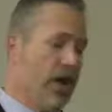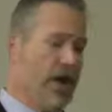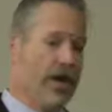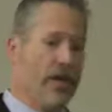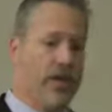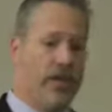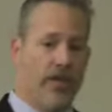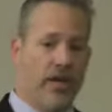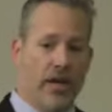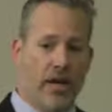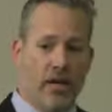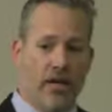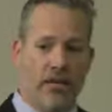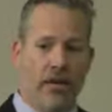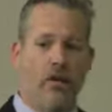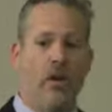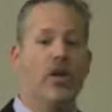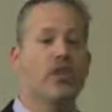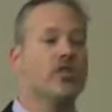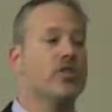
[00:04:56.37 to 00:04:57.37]
And in there,
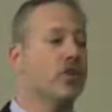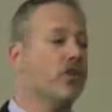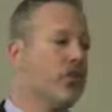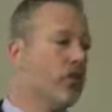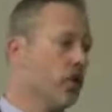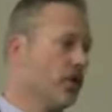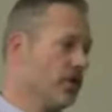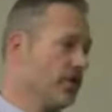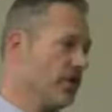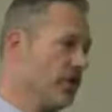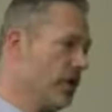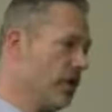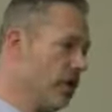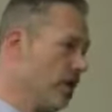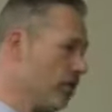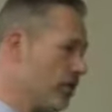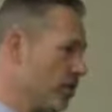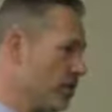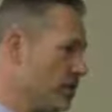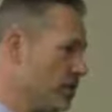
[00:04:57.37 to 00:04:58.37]
they're also focusing
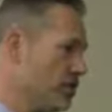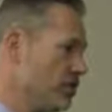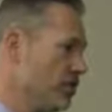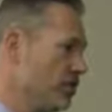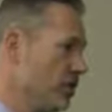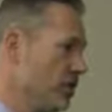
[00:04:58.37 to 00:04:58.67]
on persons